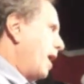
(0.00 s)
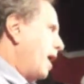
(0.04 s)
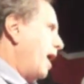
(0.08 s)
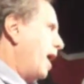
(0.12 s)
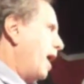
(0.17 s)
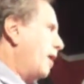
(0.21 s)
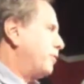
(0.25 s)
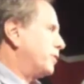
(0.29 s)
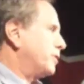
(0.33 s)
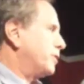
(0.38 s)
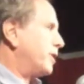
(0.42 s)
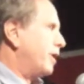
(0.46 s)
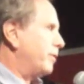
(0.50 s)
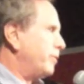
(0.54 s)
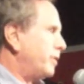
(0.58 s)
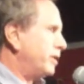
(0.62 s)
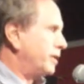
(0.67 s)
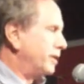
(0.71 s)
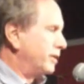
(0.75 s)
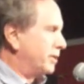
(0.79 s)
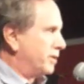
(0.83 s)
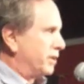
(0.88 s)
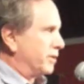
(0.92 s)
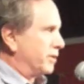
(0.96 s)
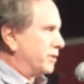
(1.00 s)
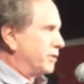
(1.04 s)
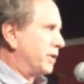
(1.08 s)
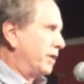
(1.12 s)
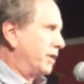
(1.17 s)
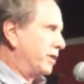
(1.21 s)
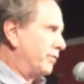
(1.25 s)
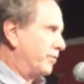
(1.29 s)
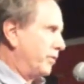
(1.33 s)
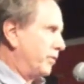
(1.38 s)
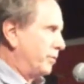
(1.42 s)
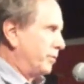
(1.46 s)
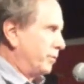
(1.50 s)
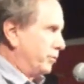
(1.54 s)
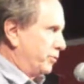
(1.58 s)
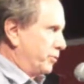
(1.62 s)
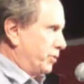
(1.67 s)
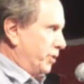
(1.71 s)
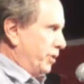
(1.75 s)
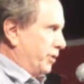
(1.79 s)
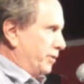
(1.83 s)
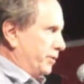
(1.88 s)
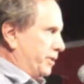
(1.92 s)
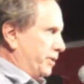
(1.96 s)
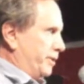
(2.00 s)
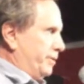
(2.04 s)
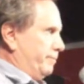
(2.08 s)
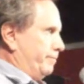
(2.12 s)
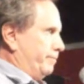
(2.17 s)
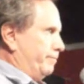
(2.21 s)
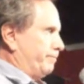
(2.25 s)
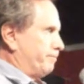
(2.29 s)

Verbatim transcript: I was coming into the city from New Jersey